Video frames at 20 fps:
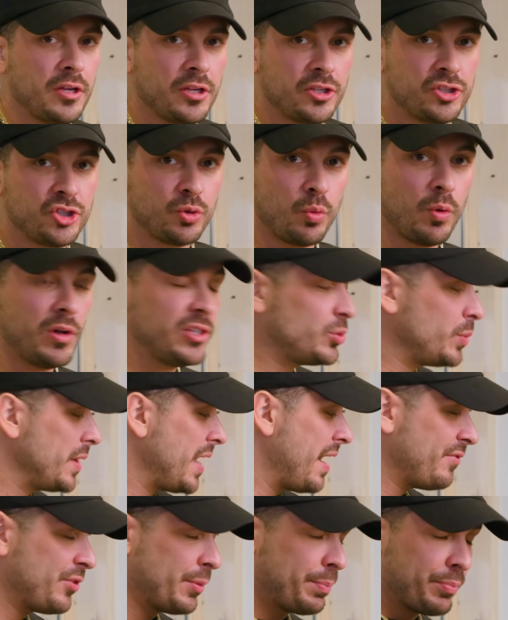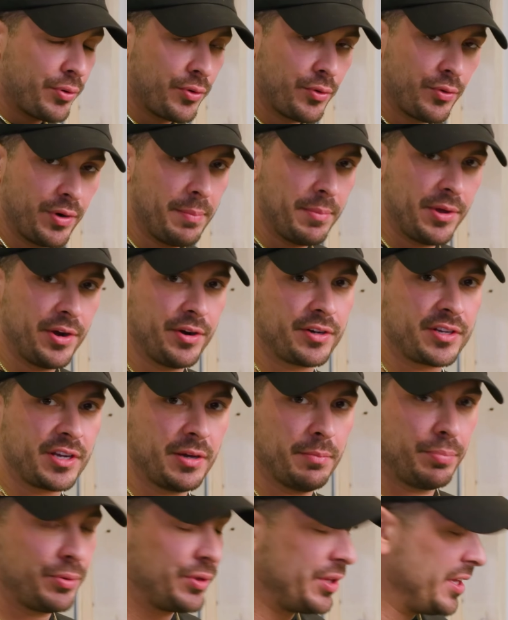So once we have the perimeter
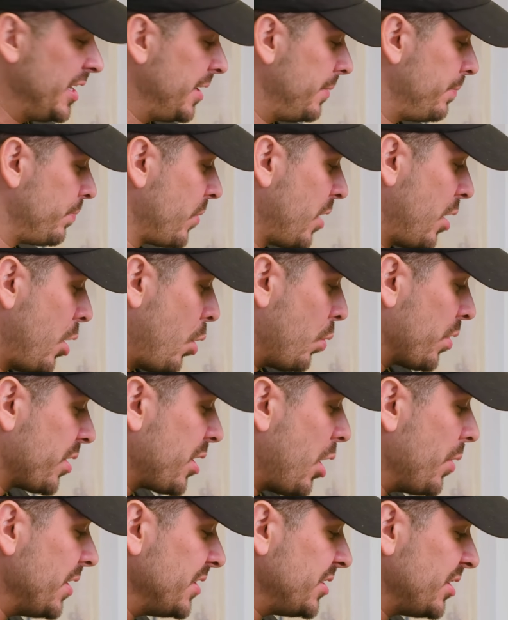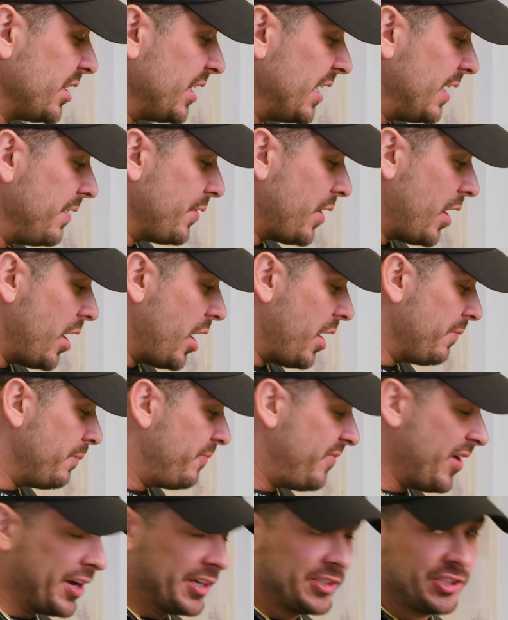complete, we're going to leave a
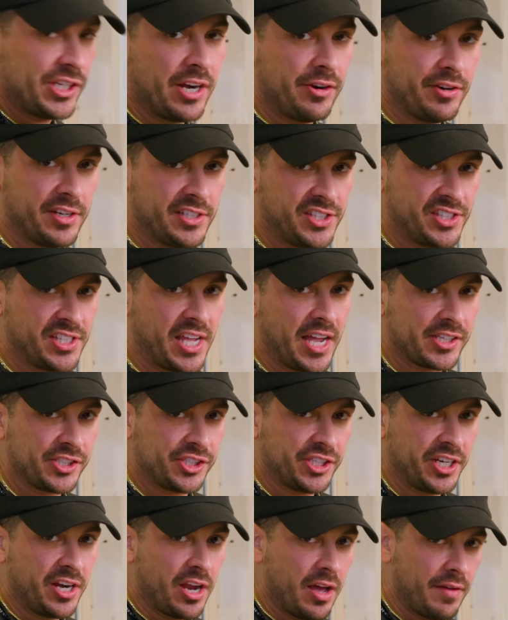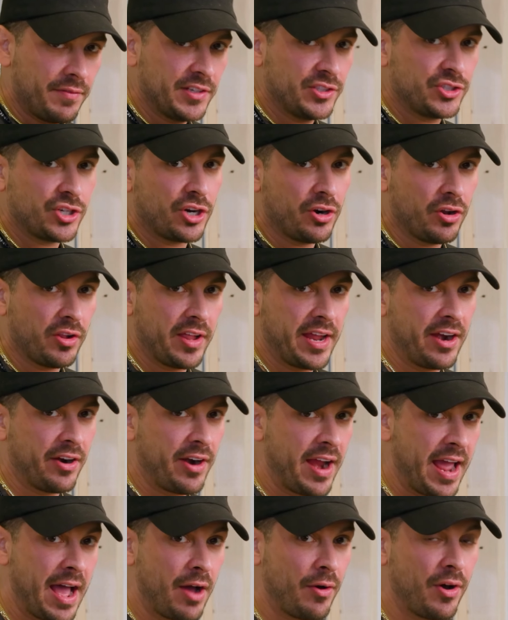very generous section of internal
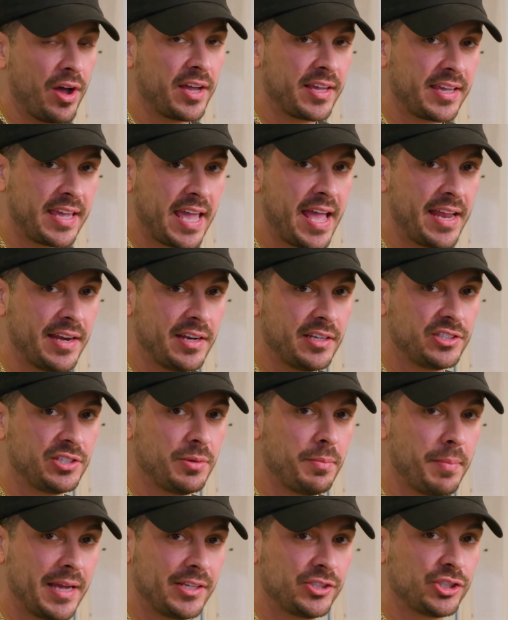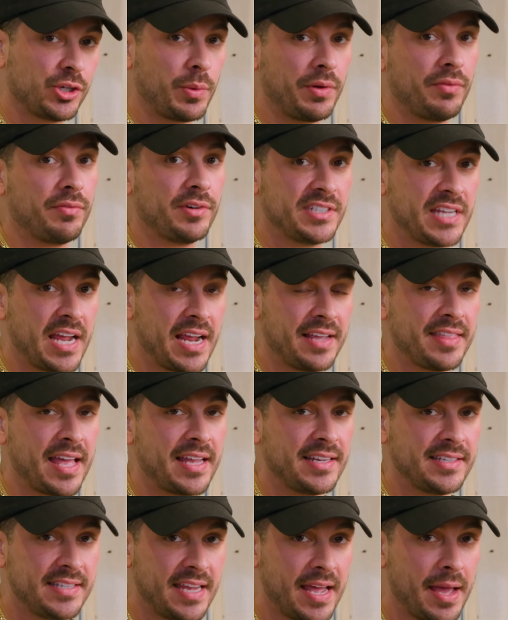hair out, again, to make sure we retain
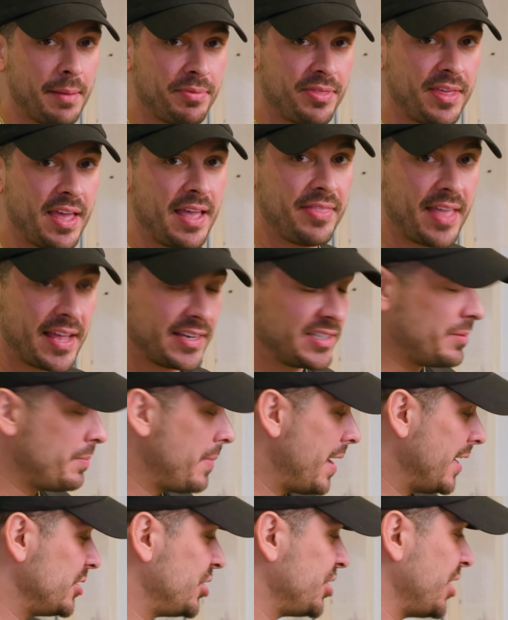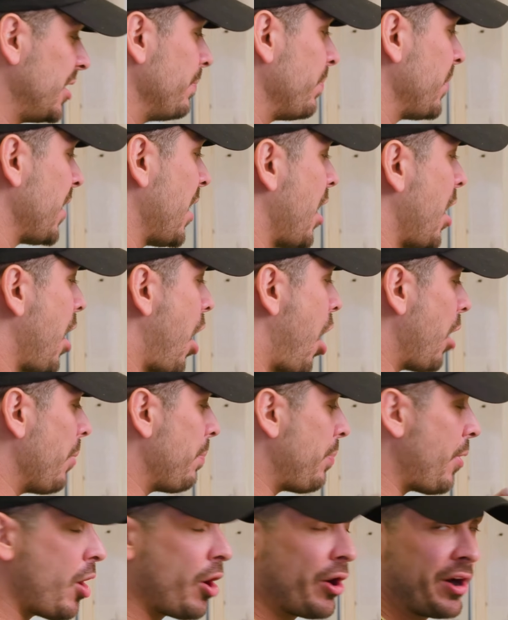that depth and that dimension. Our
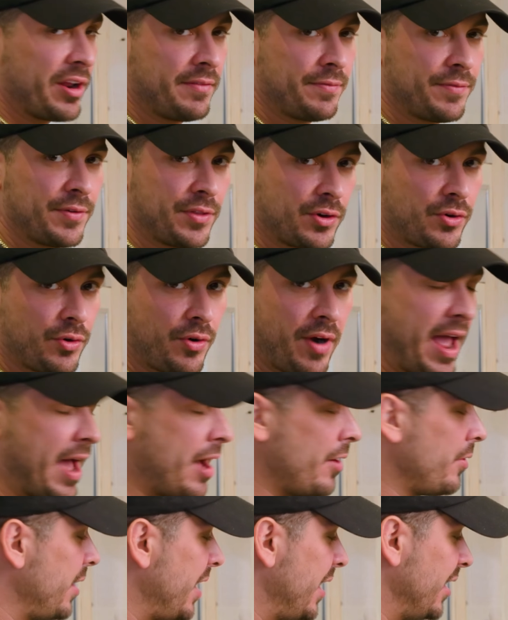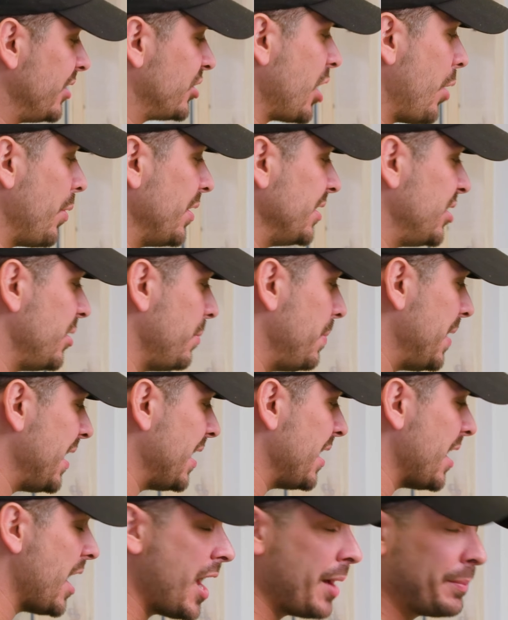parting for the crown is going to be
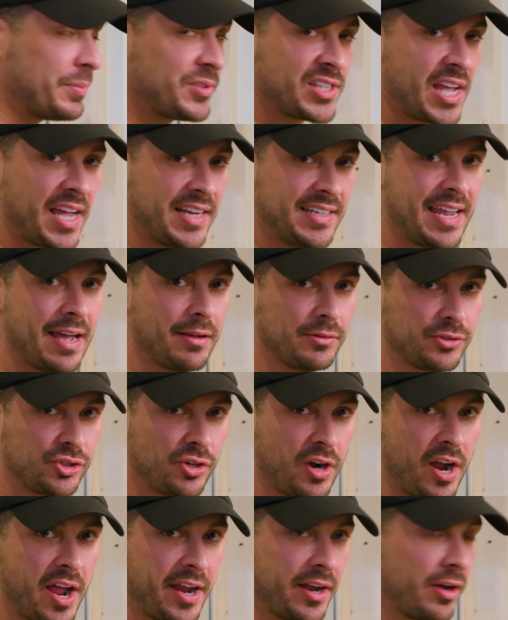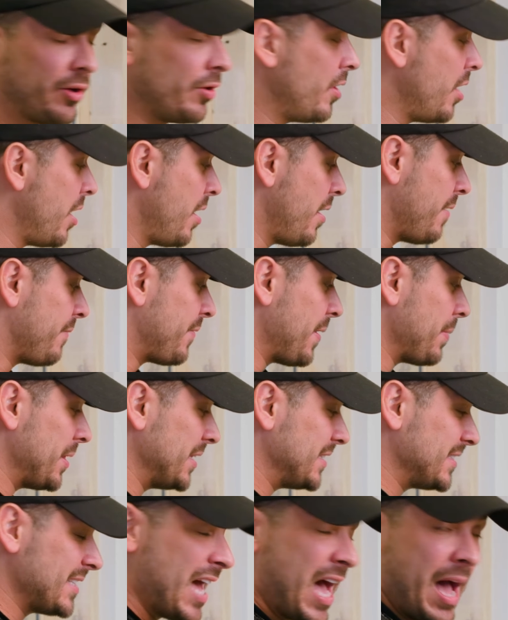an upside down triangle from
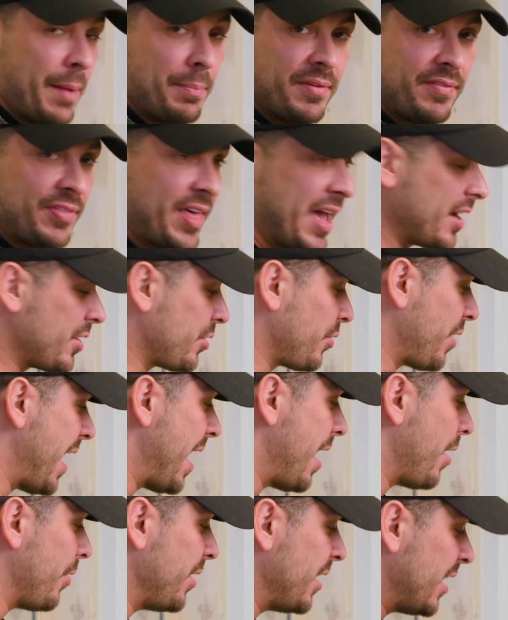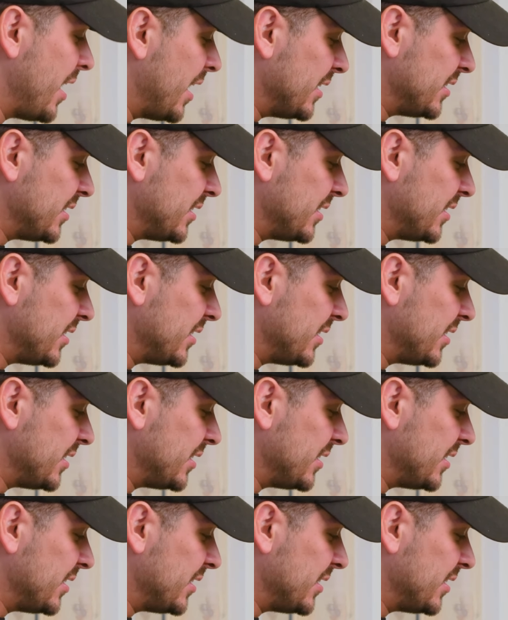the top of that crown